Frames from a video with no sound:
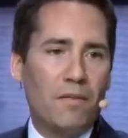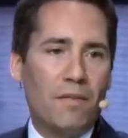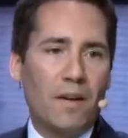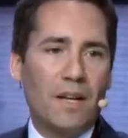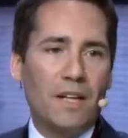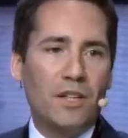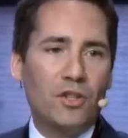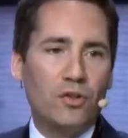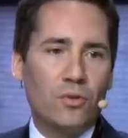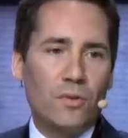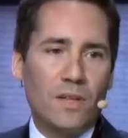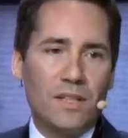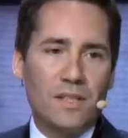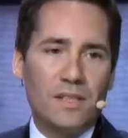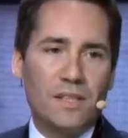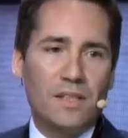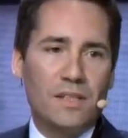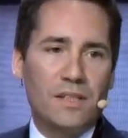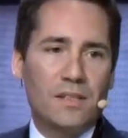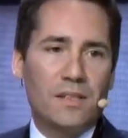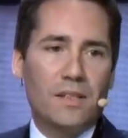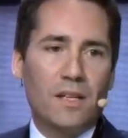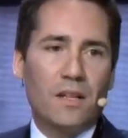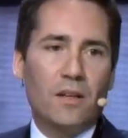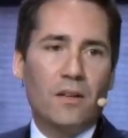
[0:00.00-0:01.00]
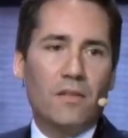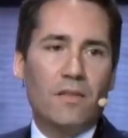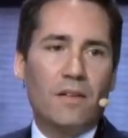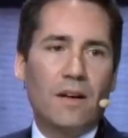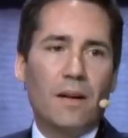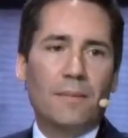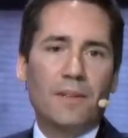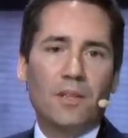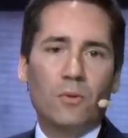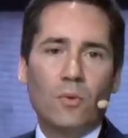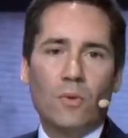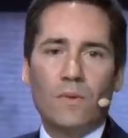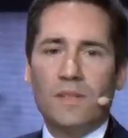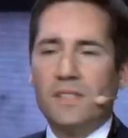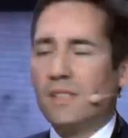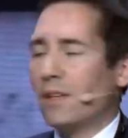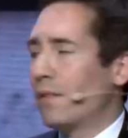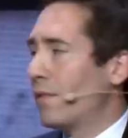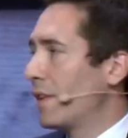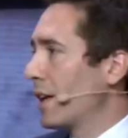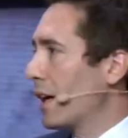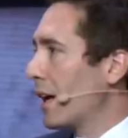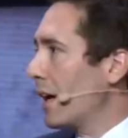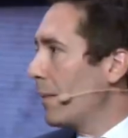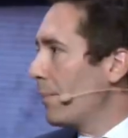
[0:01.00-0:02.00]
an insurance instead of having to reserve
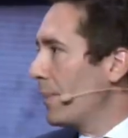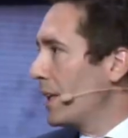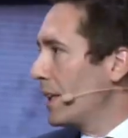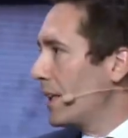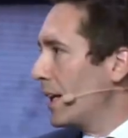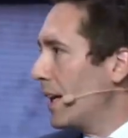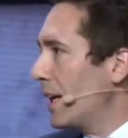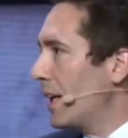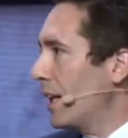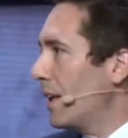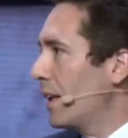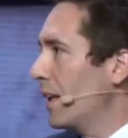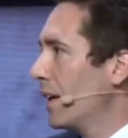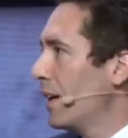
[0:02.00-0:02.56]
the capital.